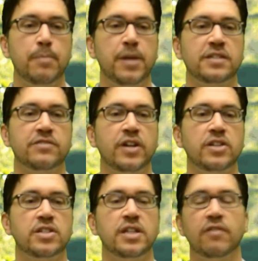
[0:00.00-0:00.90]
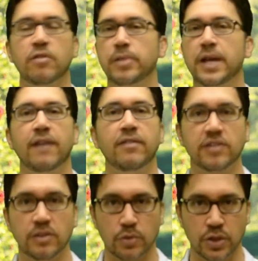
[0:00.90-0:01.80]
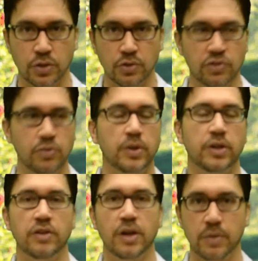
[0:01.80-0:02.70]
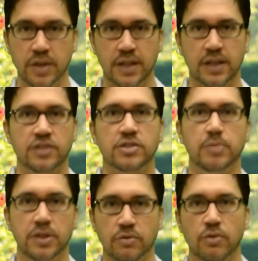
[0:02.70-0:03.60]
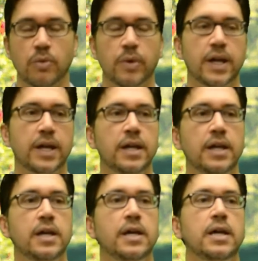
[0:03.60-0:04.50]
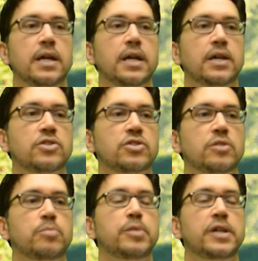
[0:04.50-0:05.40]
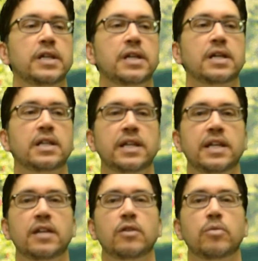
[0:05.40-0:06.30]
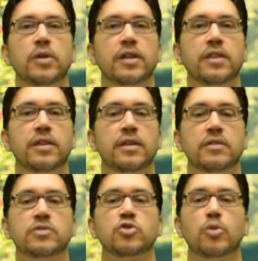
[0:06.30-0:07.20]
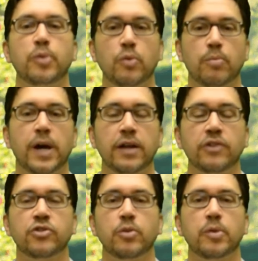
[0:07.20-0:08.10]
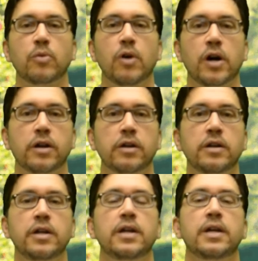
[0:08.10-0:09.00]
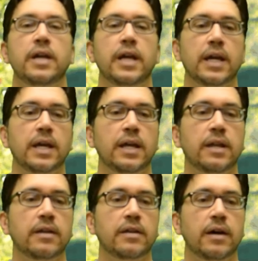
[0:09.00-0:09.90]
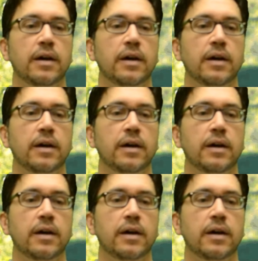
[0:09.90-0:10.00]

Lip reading: Pacifier should never be obviously reused. When you're done with it, it should be thrown away. It should be cleaned with mild soap and water, and